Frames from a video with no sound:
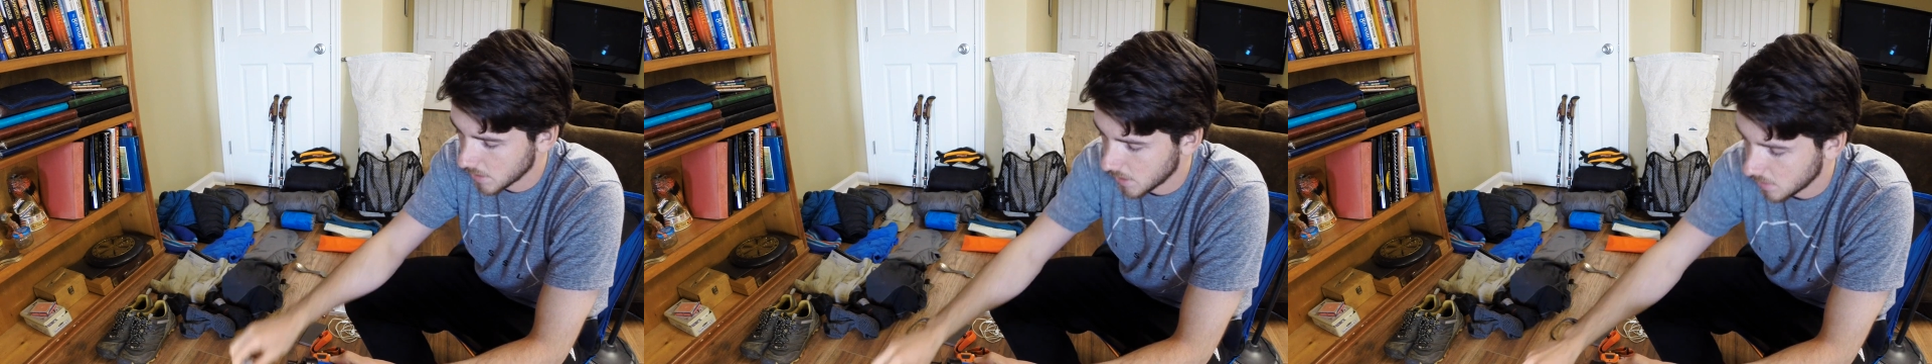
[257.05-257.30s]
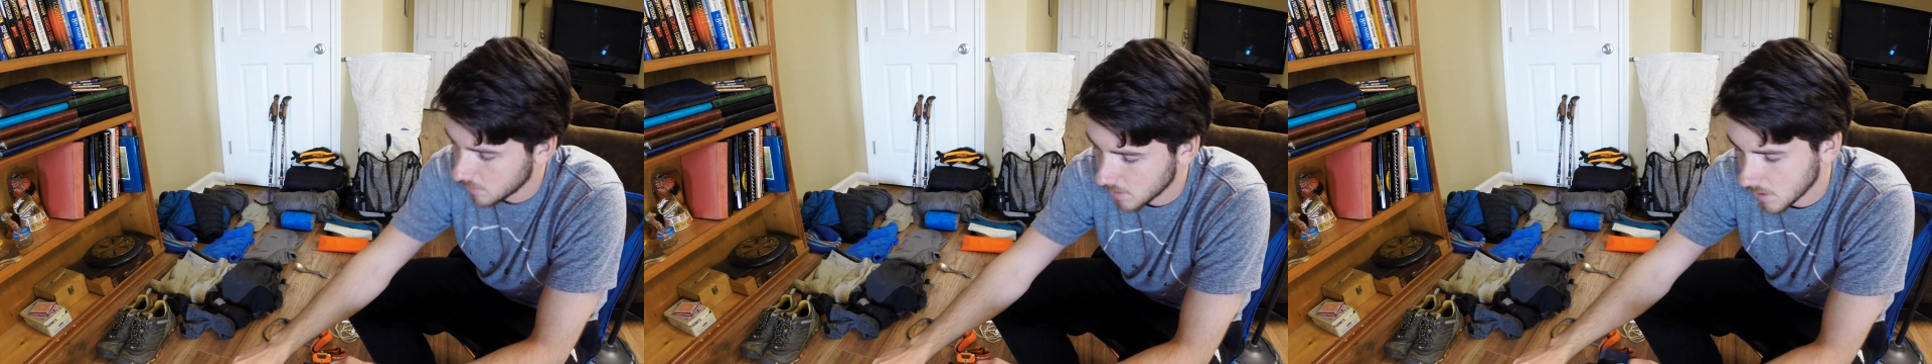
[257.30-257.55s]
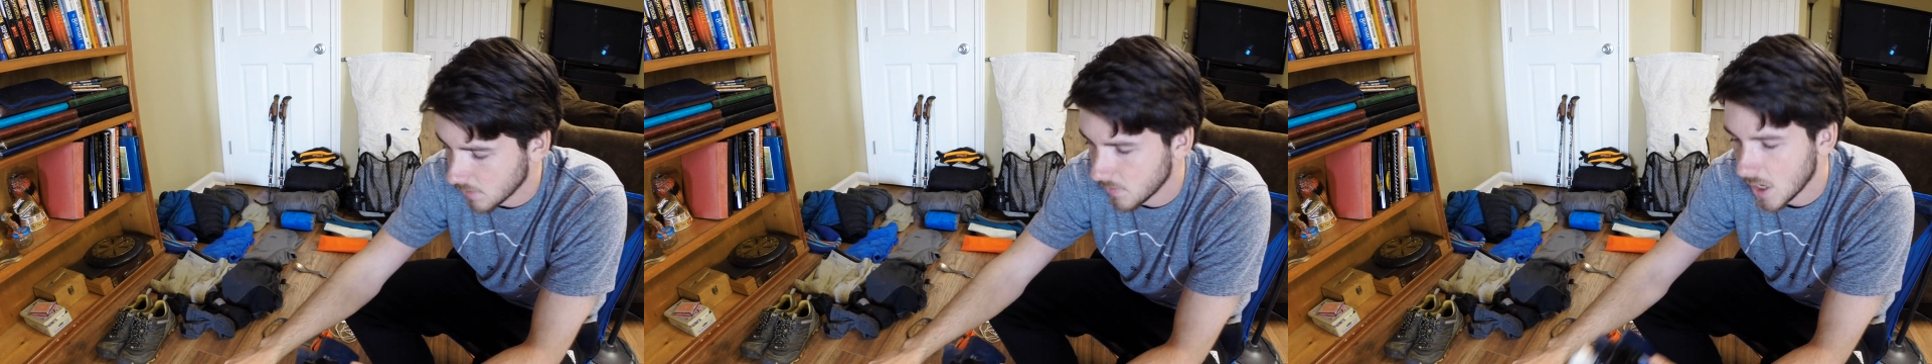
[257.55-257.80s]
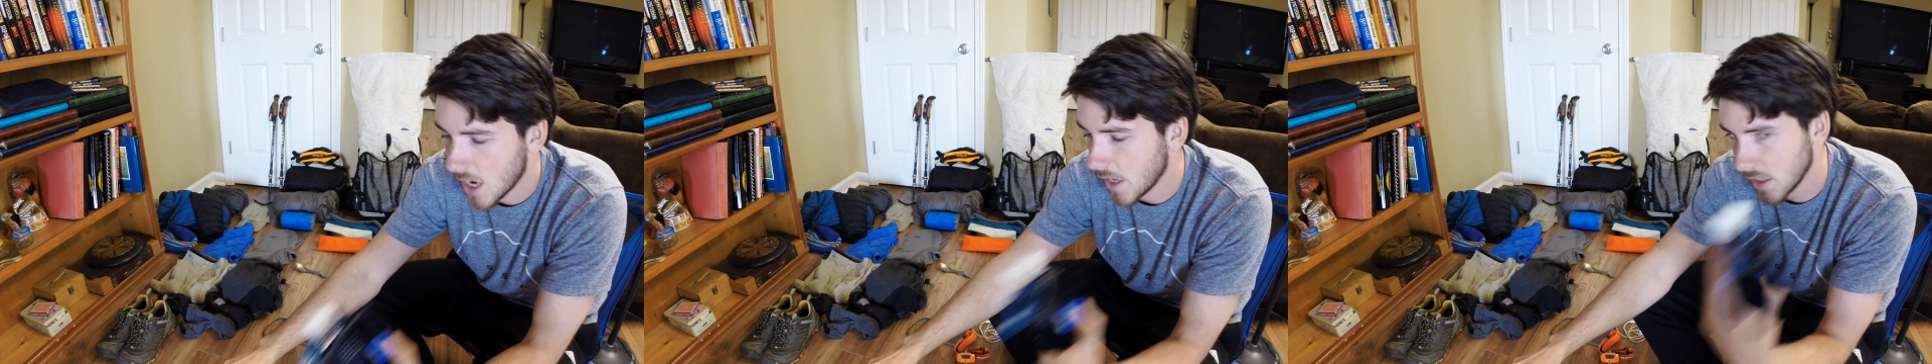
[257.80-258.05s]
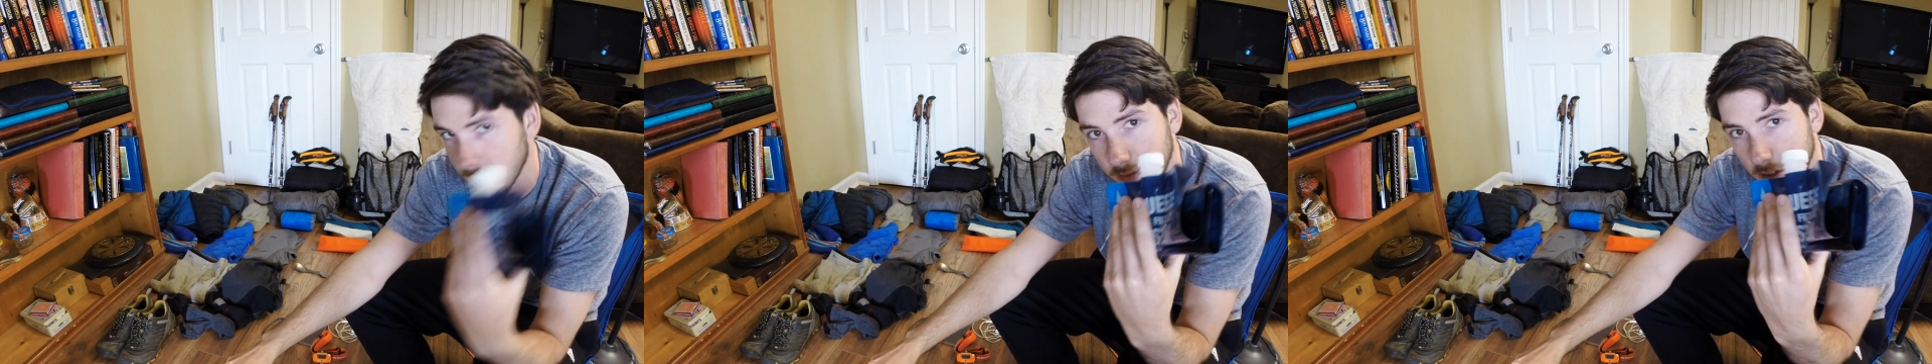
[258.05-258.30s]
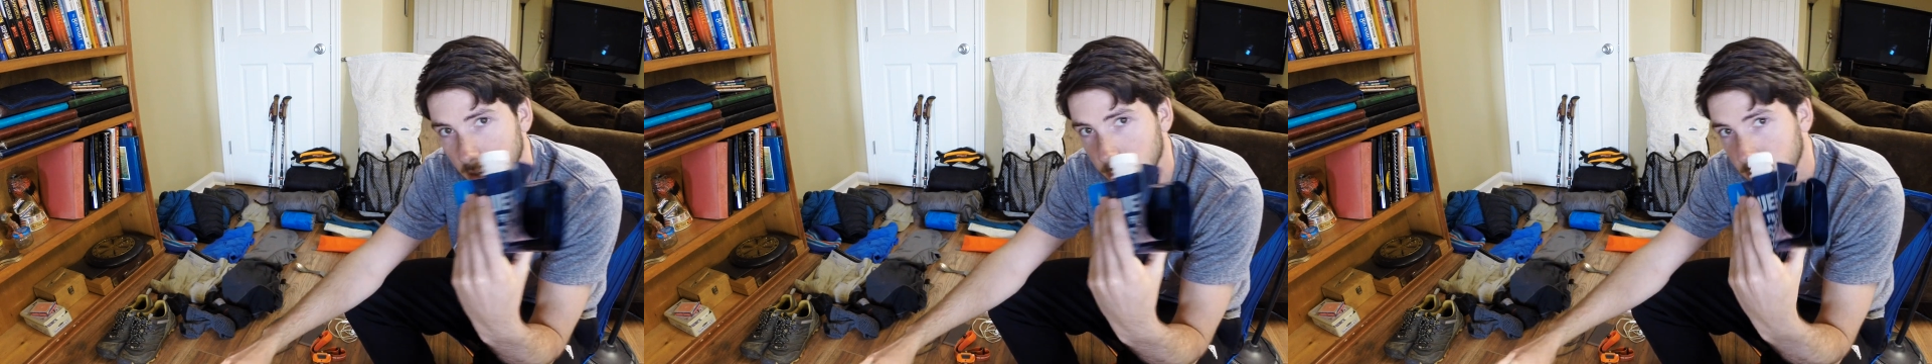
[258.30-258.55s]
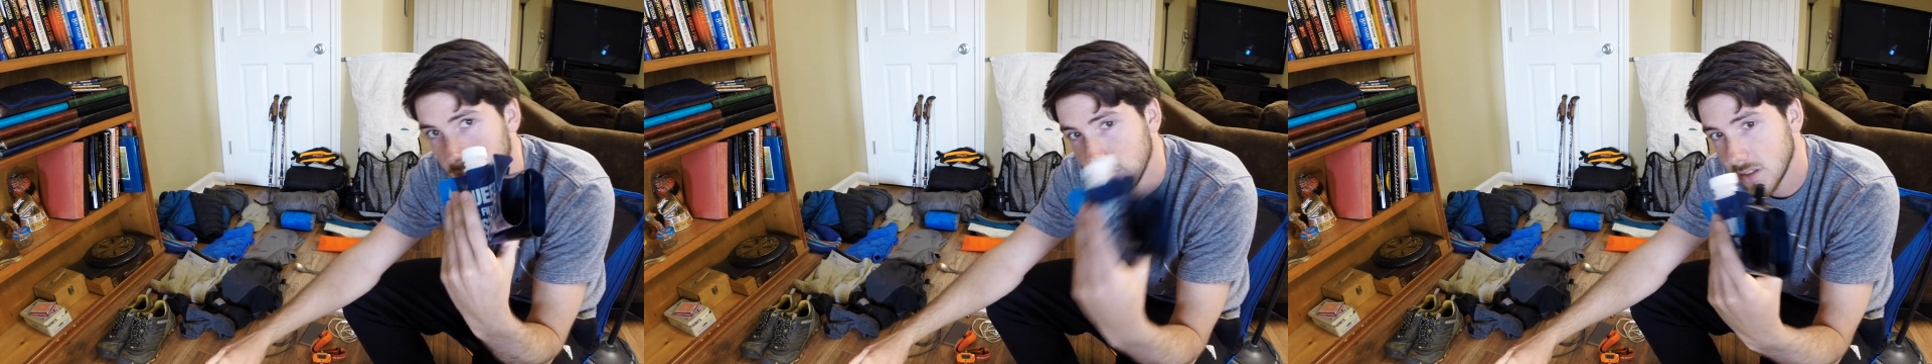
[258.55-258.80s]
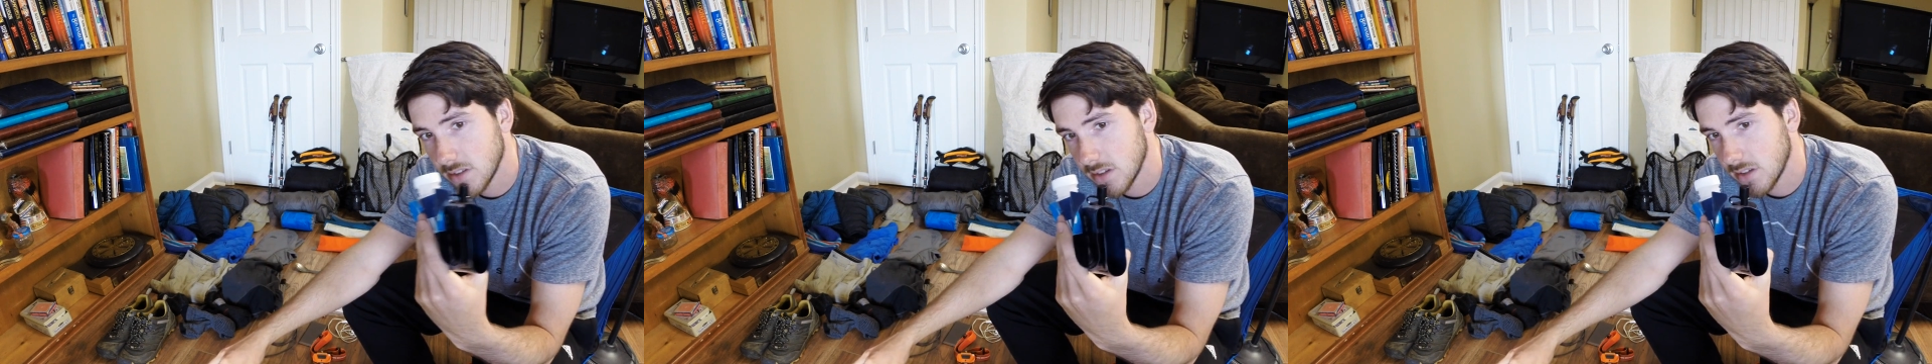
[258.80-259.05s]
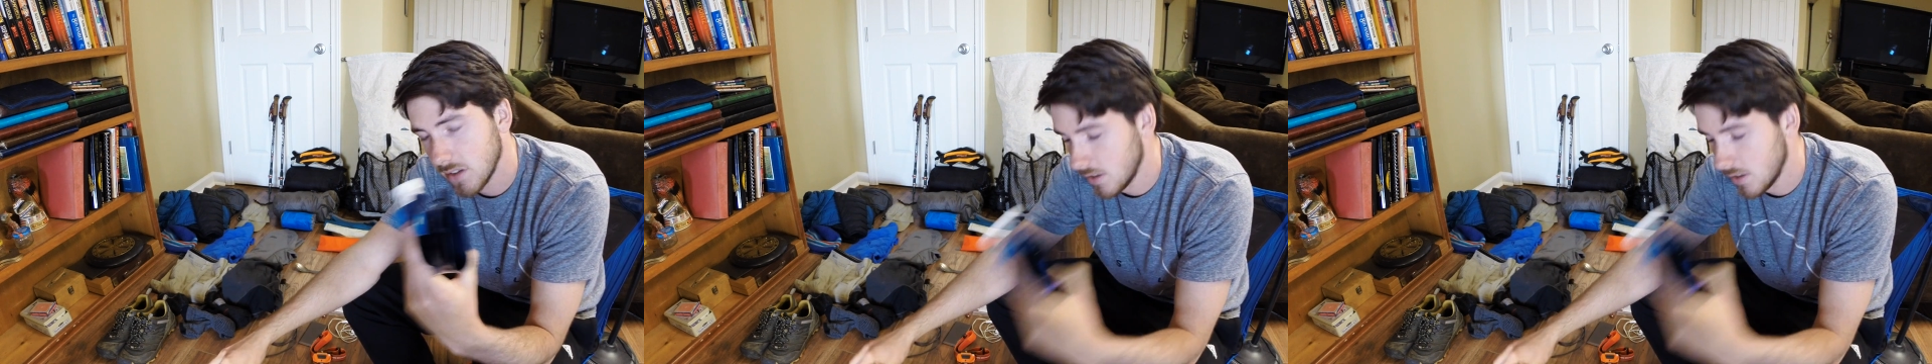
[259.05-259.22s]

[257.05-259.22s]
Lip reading: that. And if not, I can fill up this